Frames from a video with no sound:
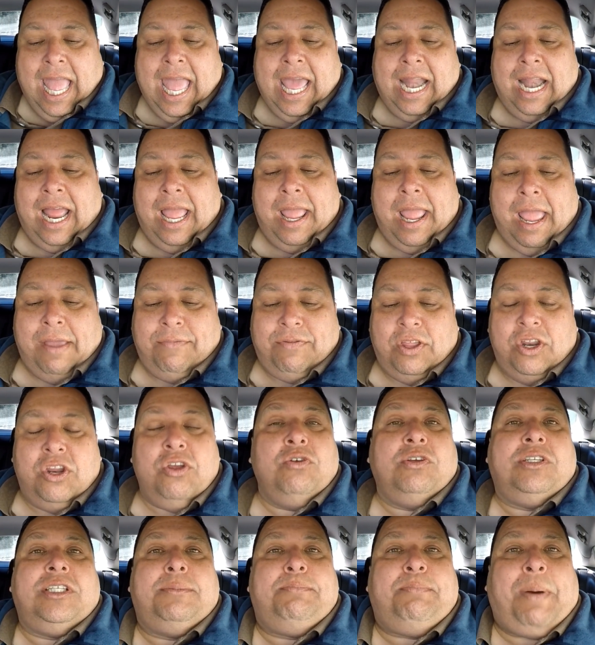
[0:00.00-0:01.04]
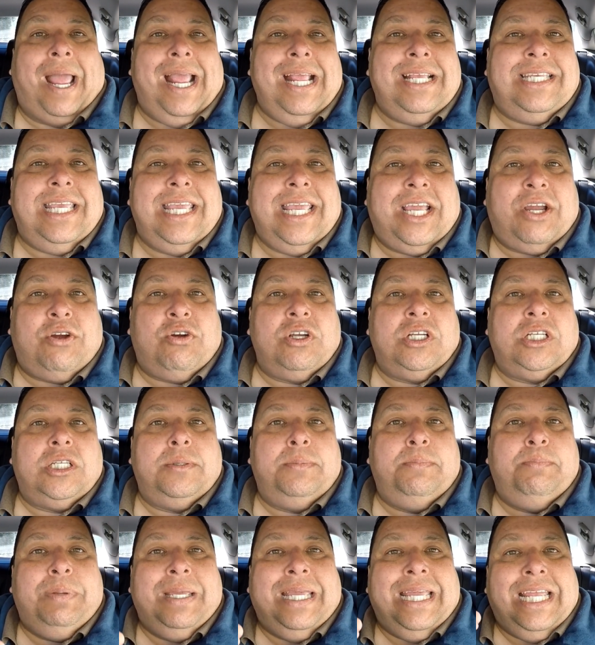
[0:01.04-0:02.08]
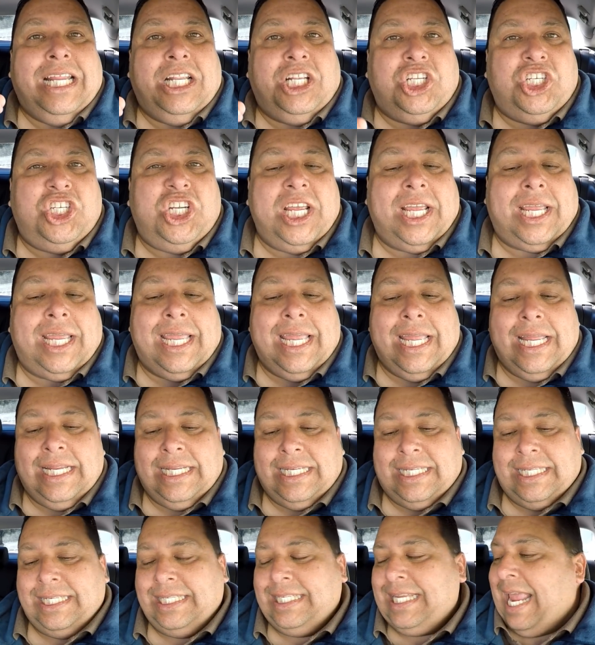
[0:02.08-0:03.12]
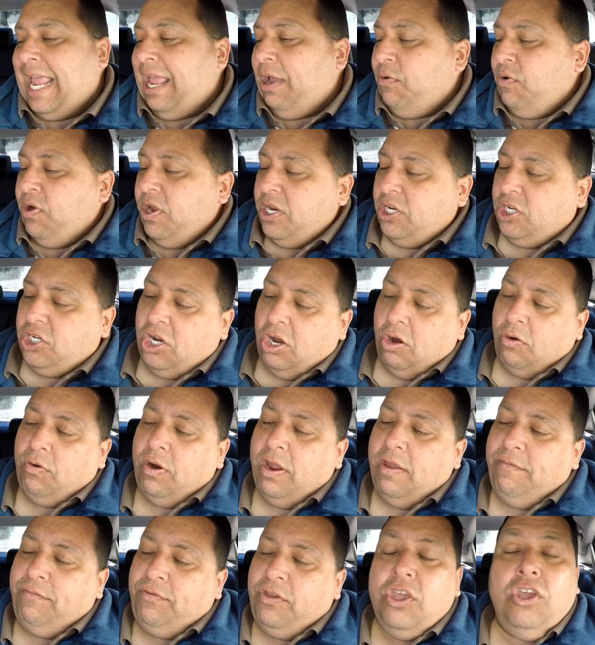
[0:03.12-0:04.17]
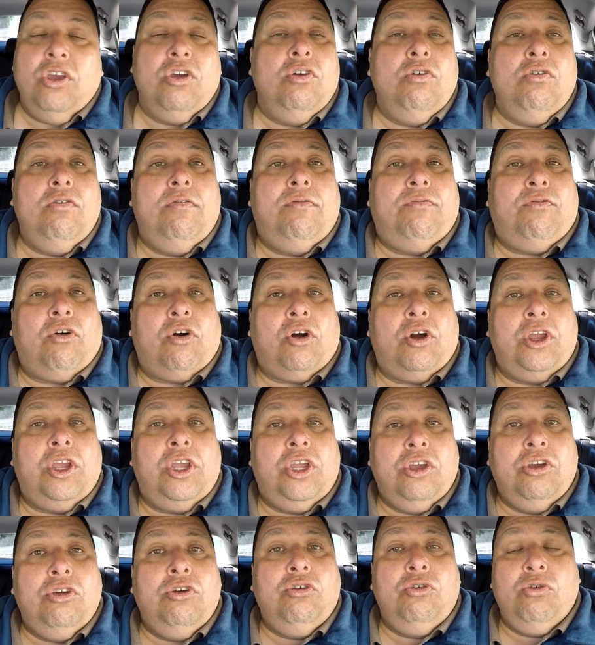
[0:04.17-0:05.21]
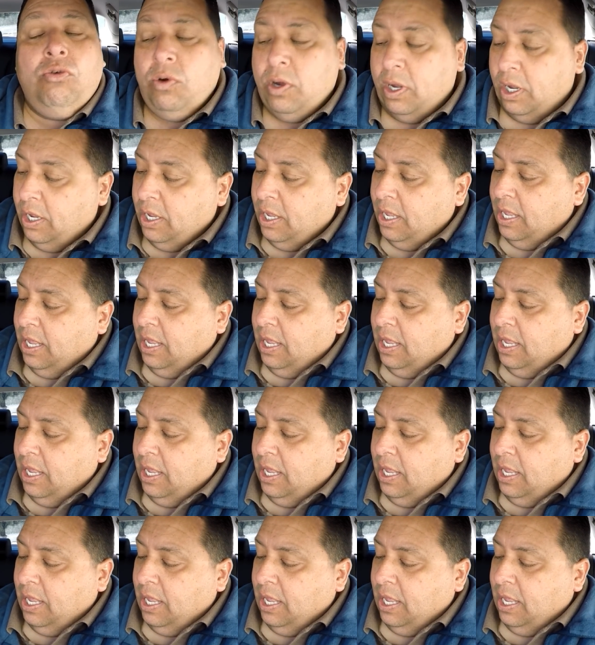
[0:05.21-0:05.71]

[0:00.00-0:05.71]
have the new spicy crispy chicken sandwich review for you.